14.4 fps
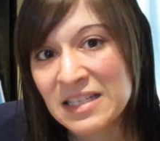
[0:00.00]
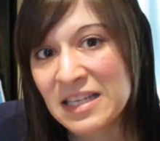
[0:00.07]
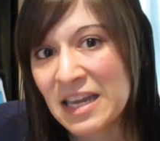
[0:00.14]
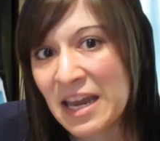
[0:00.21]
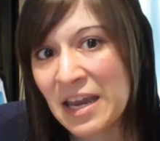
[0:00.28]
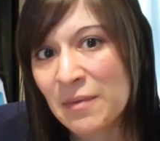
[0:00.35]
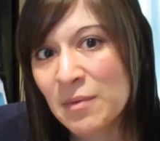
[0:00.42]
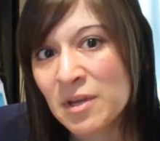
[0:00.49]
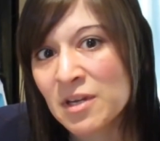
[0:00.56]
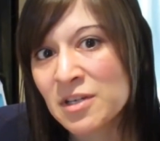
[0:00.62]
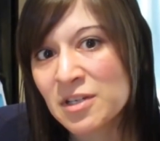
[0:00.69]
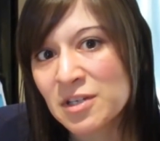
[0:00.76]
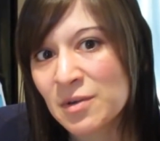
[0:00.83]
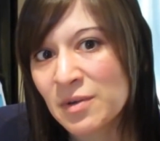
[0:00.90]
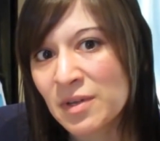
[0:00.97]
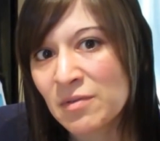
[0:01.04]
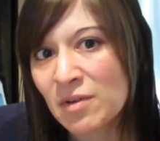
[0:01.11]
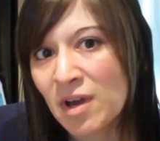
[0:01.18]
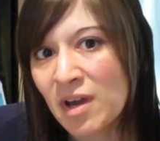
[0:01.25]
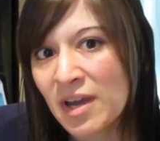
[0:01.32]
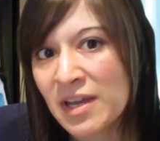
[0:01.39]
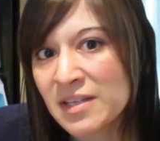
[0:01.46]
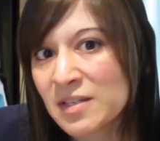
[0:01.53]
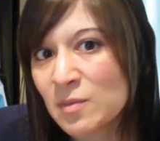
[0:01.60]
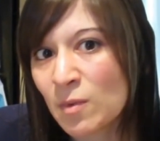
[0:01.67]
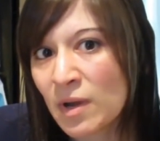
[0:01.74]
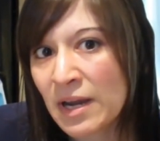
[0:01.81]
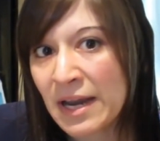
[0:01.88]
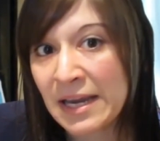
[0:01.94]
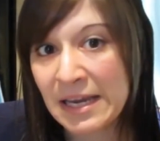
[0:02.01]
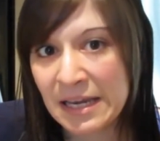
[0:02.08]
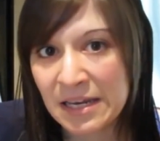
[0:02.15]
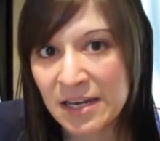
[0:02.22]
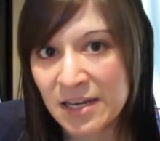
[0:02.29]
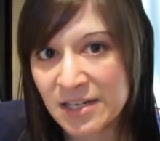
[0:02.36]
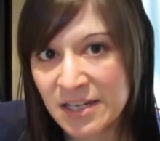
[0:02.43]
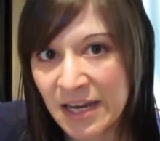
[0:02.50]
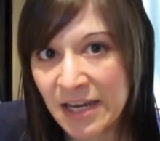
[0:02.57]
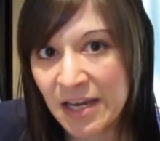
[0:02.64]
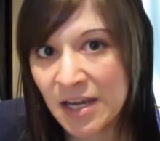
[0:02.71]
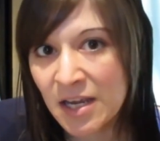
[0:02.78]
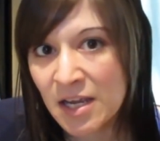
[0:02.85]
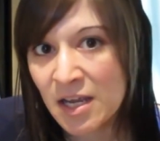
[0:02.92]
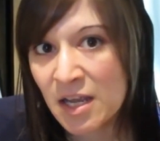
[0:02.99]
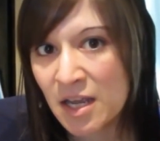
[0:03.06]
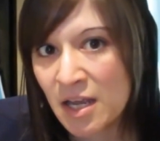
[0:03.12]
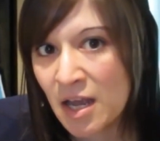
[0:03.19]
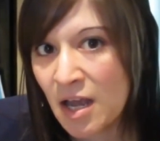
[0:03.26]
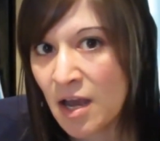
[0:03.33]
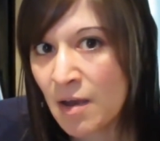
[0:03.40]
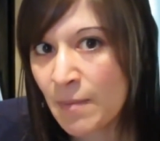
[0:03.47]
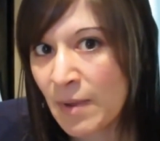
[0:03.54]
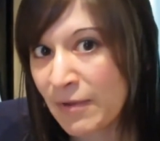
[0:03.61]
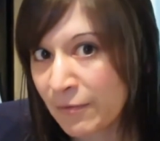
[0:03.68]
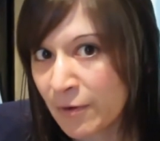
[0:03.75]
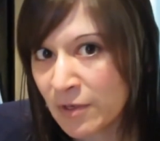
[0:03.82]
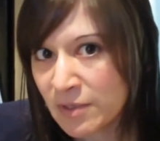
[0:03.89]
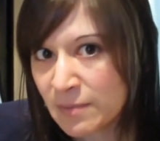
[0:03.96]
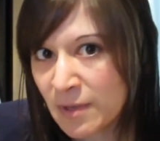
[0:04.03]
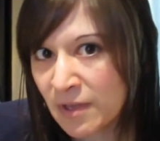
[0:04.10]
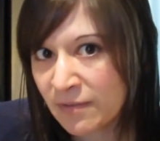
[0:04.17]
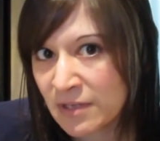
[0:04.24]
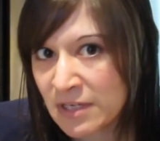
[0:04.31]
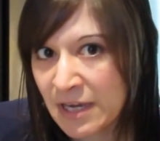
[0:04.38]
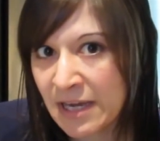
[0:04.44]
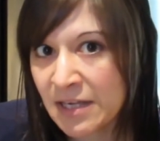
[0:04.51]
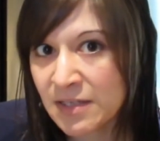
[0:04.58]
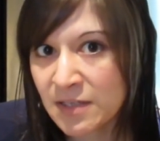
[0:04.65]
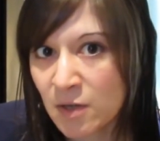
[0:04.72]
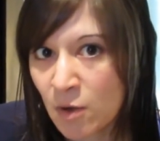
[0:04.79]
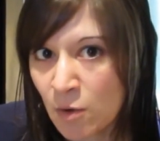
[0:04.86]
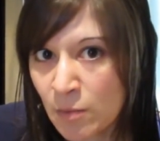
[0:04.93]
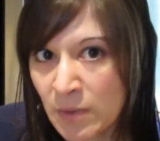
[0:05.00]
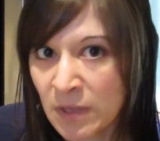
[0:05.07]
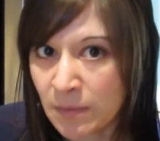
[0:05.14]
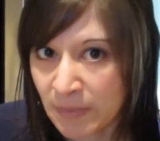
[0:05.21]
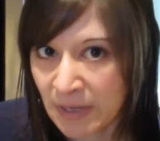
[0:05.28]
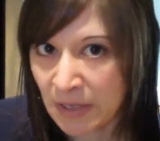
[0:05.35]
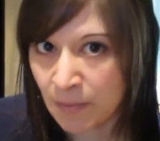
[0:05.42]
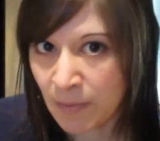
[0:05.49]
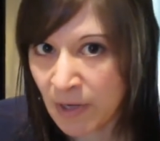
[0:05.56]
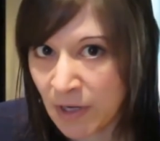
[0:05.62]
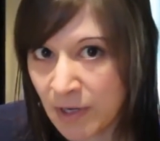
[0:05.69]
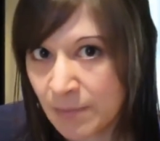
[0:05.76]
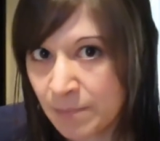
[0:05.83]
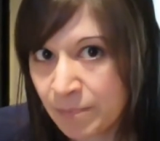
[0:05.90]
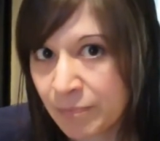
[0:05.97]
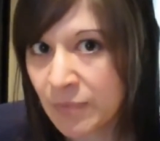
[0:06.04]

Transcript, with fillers: Today I'm going to show you guys what I eat in a day. Um, my first meal of the day is oatmeal and peanut butter.